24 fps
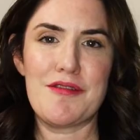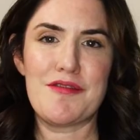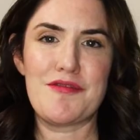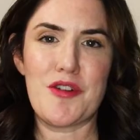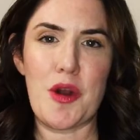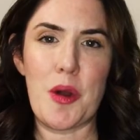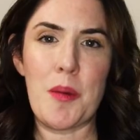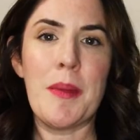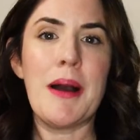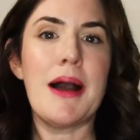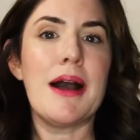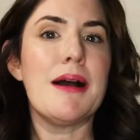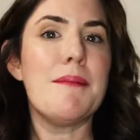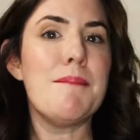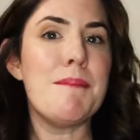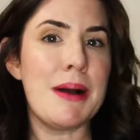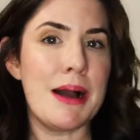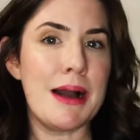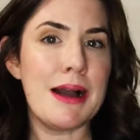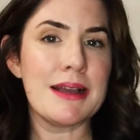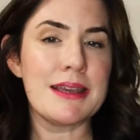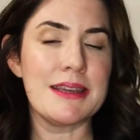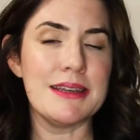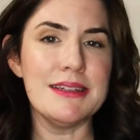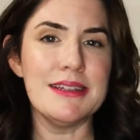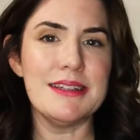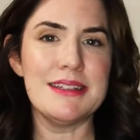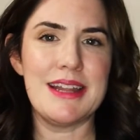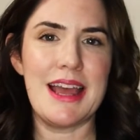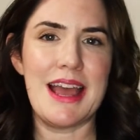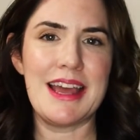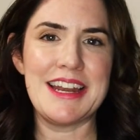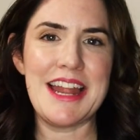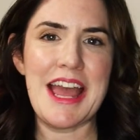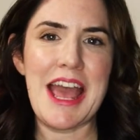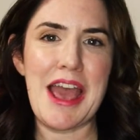from a market,
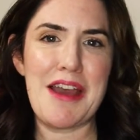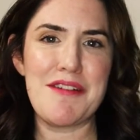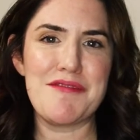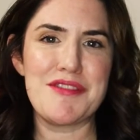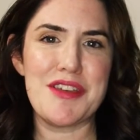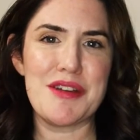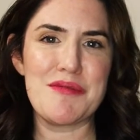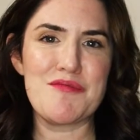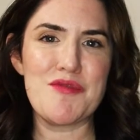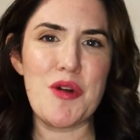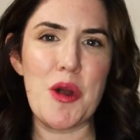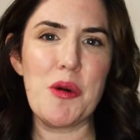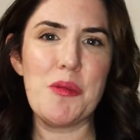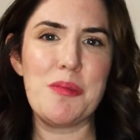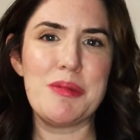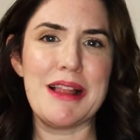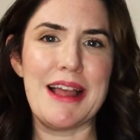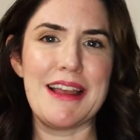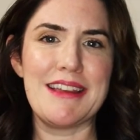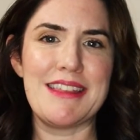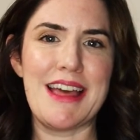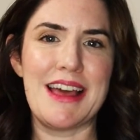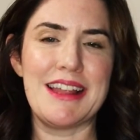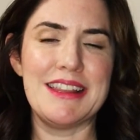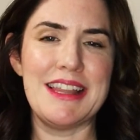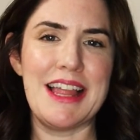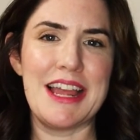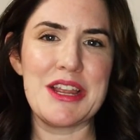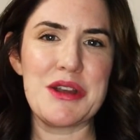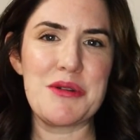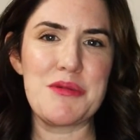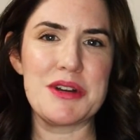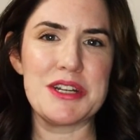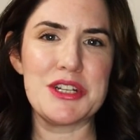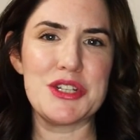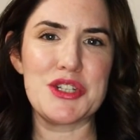and have them role play that
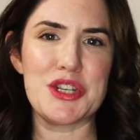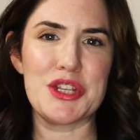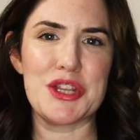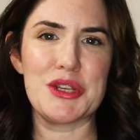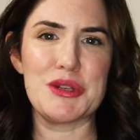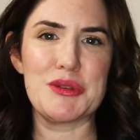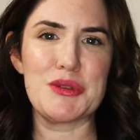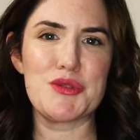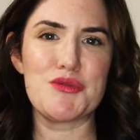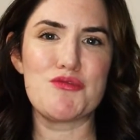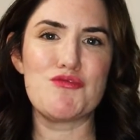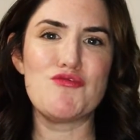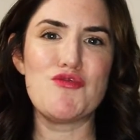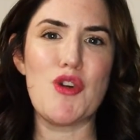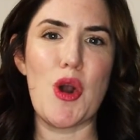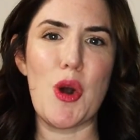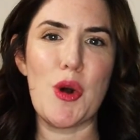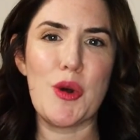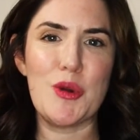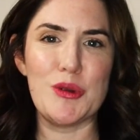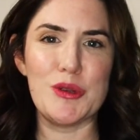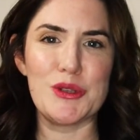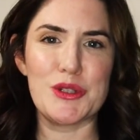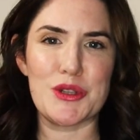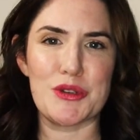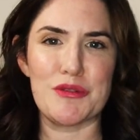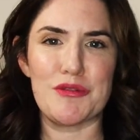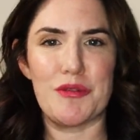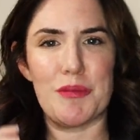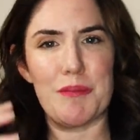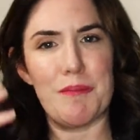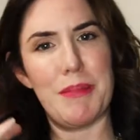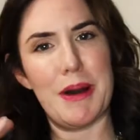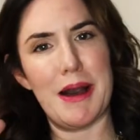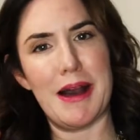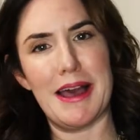language and those roles of
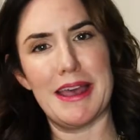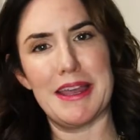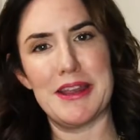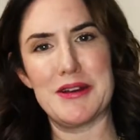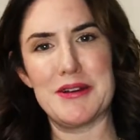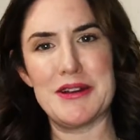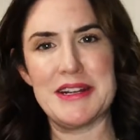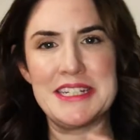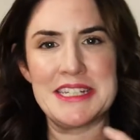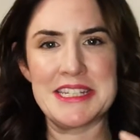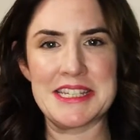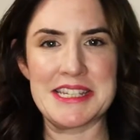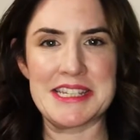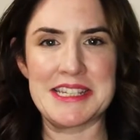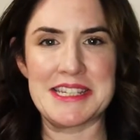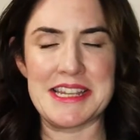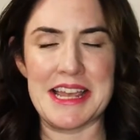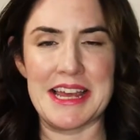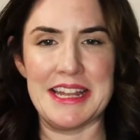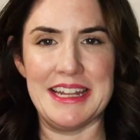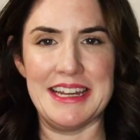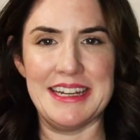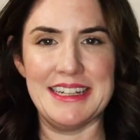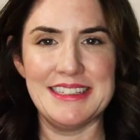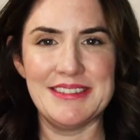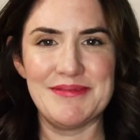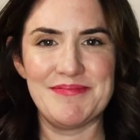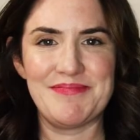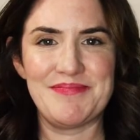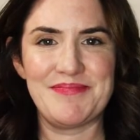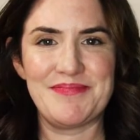buyer and seller.